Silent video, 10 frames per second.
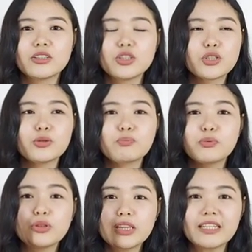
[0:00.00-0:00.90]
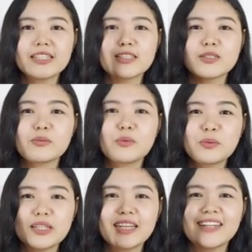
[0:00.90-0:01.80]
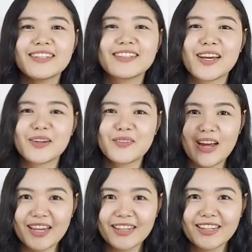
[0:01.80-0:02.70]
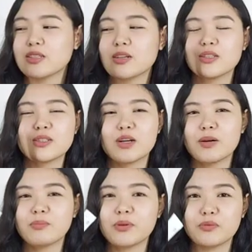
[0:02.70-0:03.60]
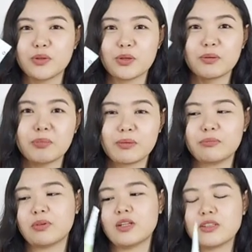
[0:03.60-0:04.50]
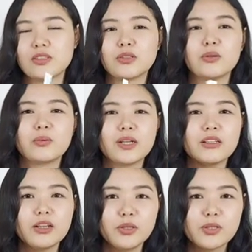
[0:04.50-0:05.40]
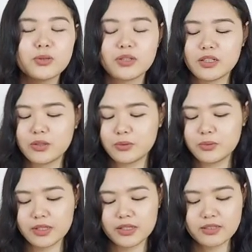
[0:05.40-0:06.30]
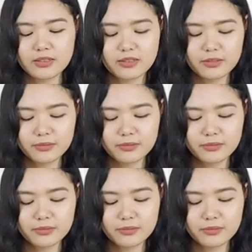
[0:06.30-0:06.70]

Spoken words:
You should put this only directly on top of your pimple. So what I usually do is,